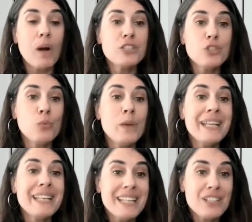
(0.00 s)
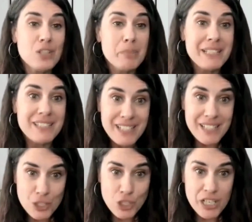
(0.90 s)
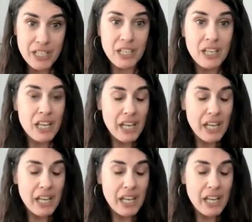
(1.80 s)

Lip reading: do we need to be teaching